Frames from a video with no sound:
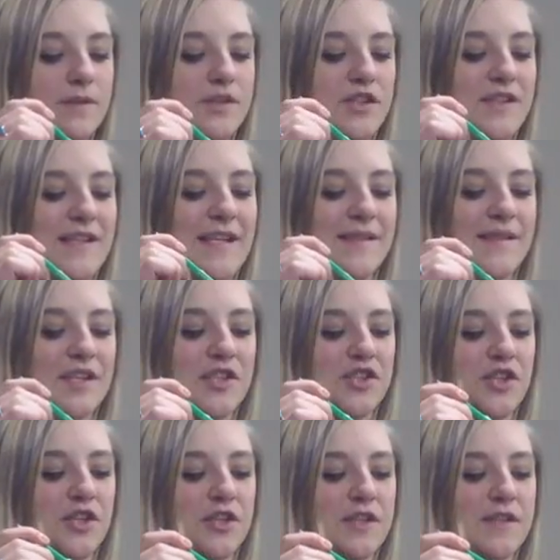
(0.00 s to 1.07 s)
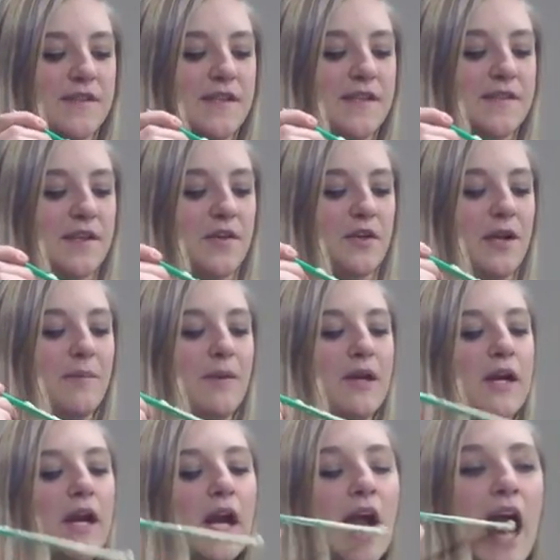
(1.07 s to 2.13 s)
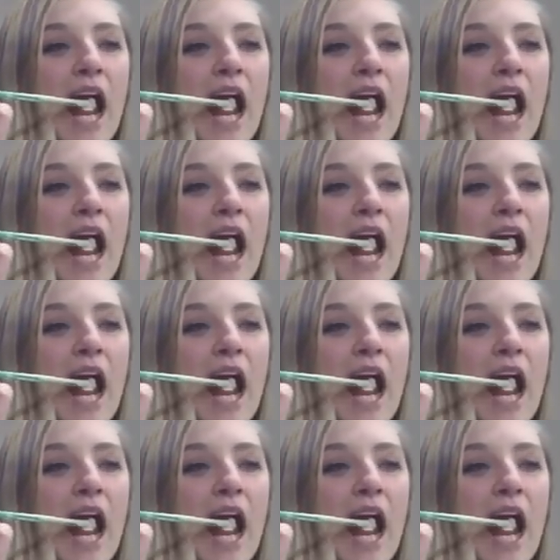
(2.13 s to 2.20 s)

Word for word: It just tastes like sugar. It doesn't taste like cranberry.